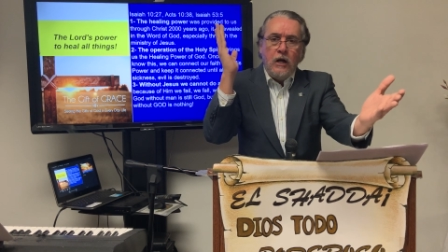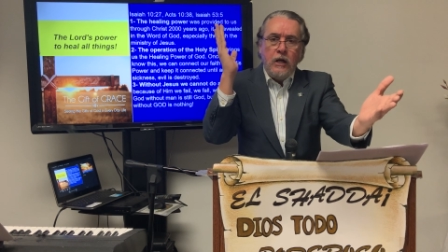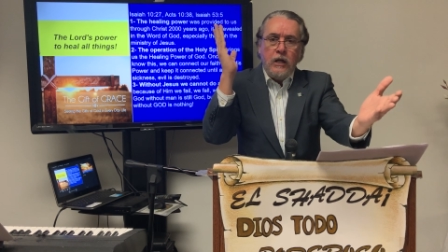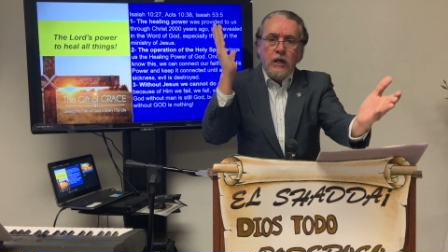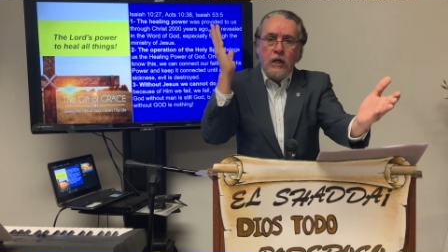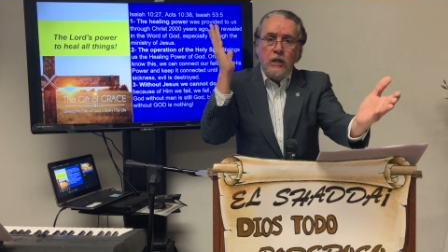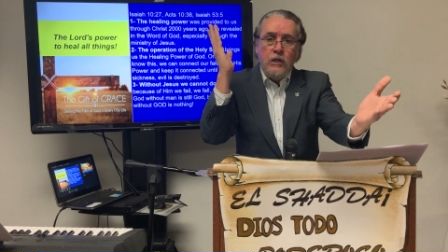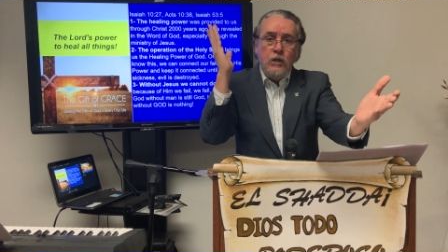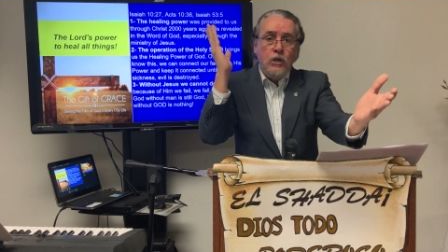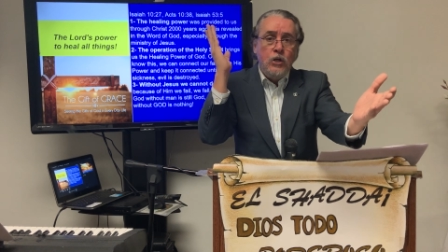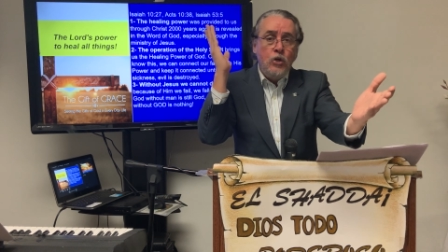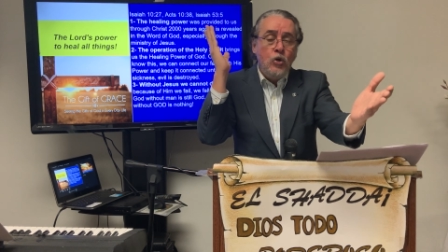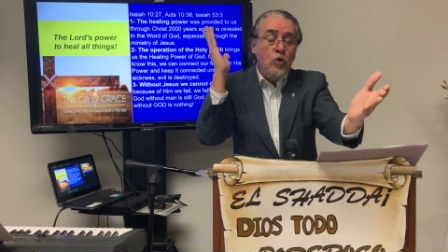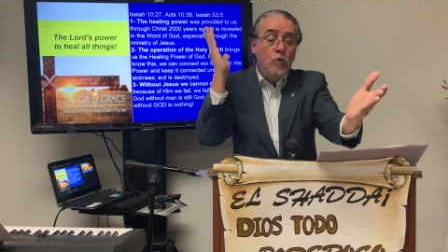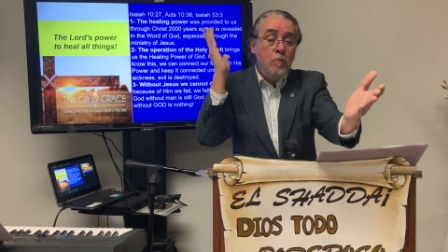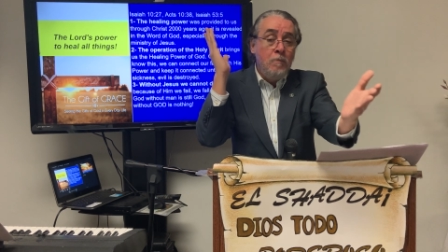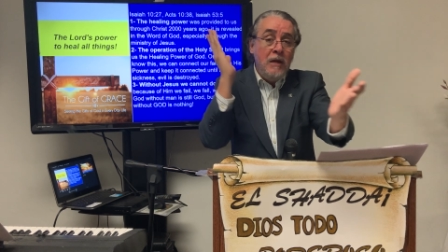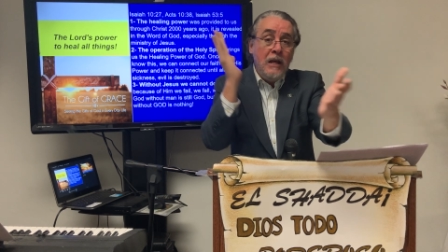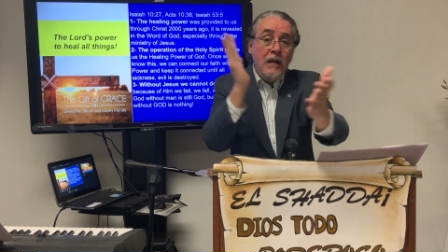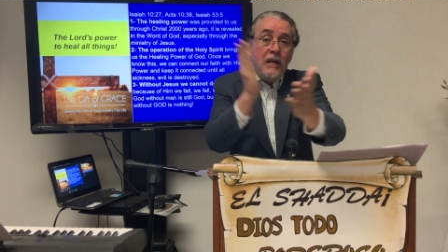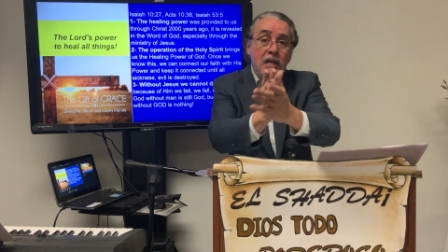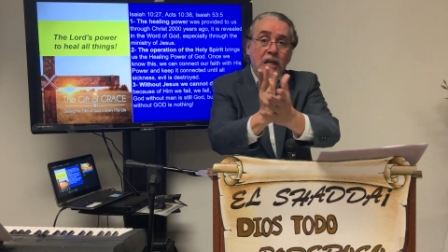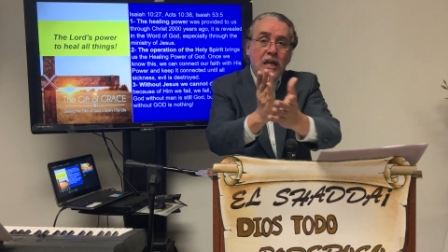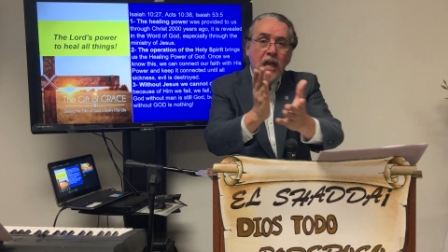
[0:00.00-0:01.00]
in
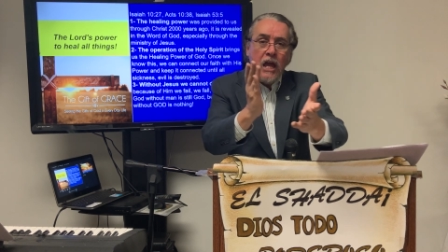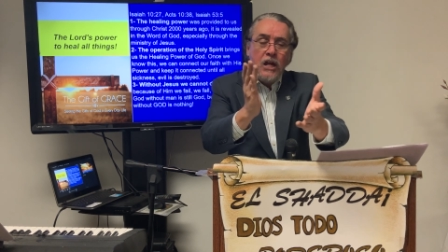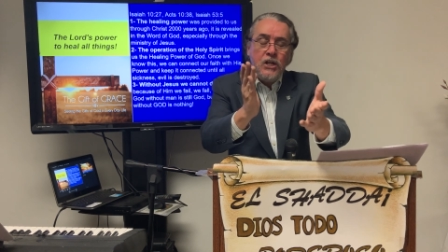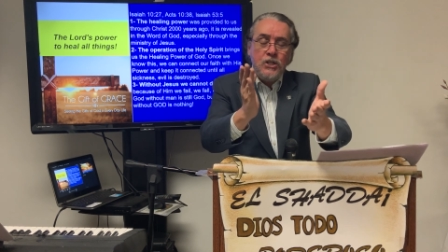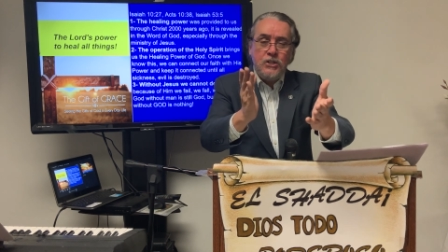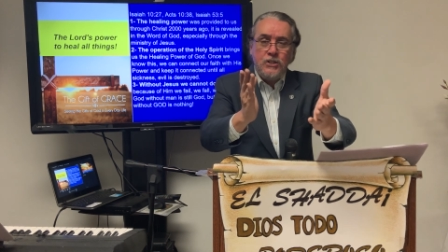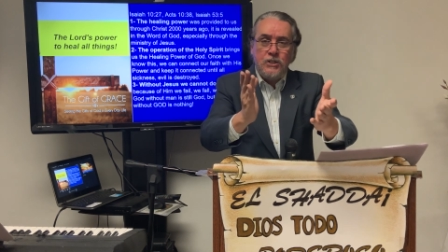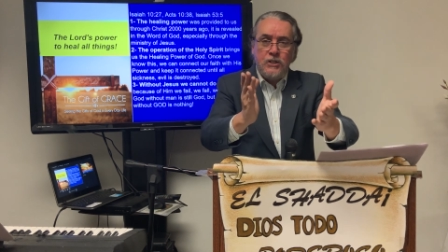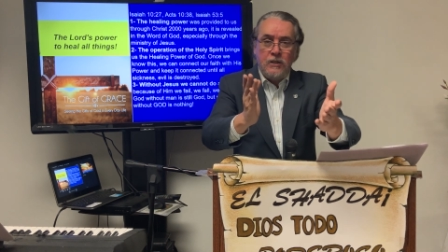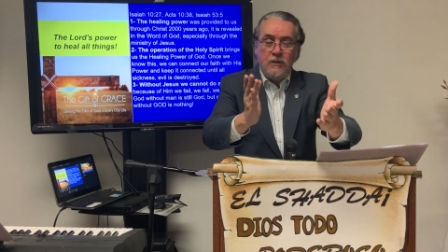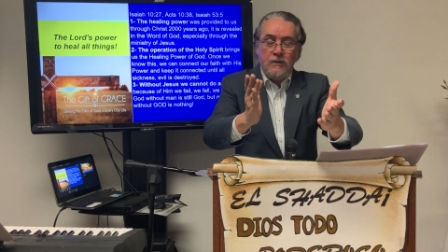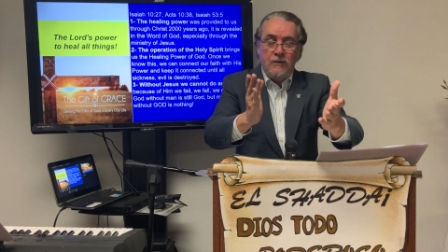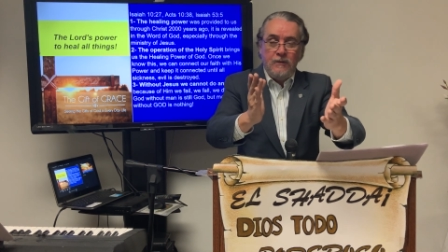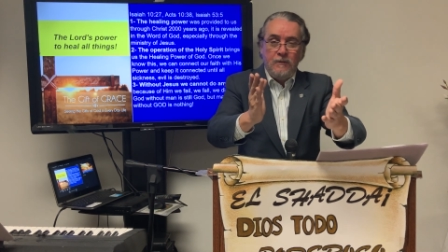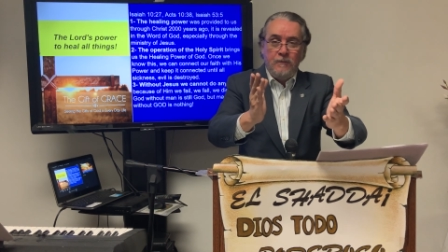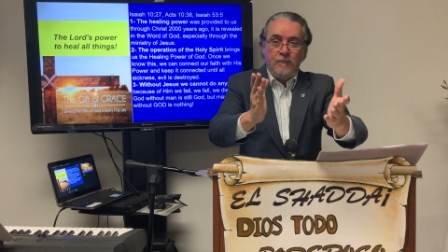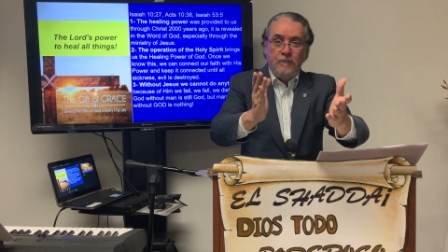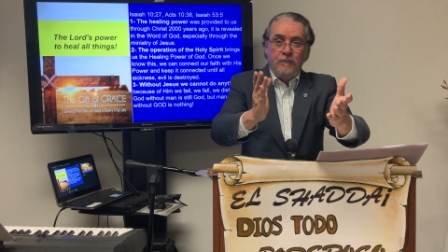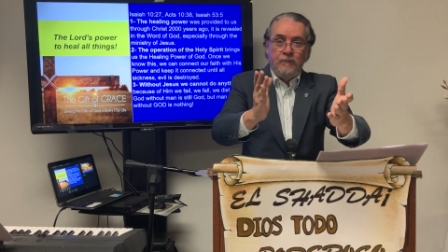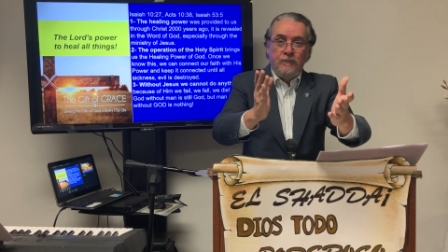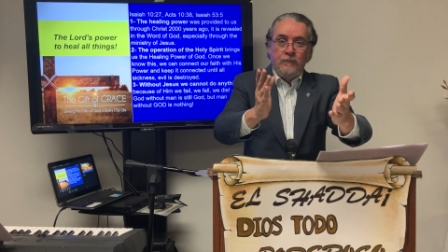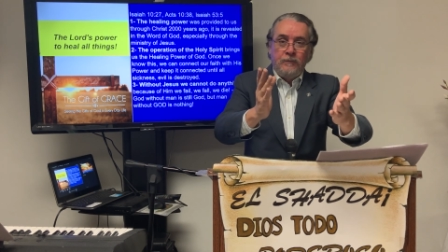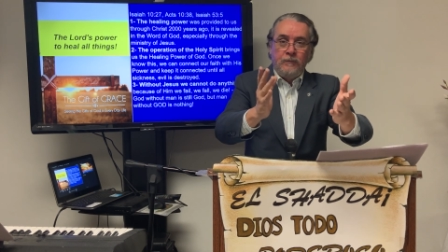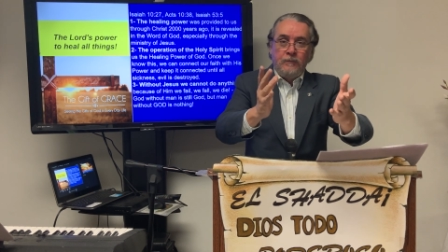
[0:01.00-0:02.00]

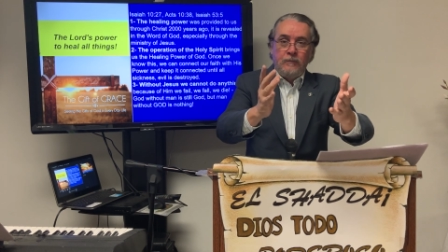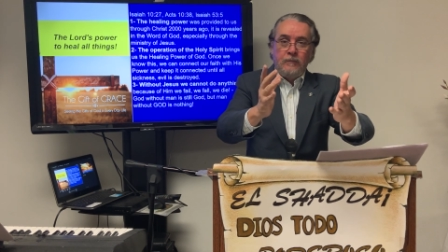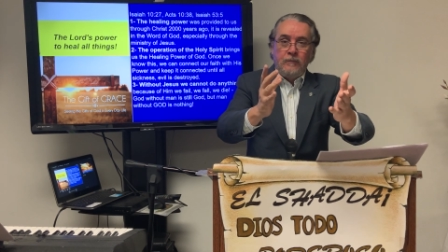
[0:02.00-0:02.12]
humiliation,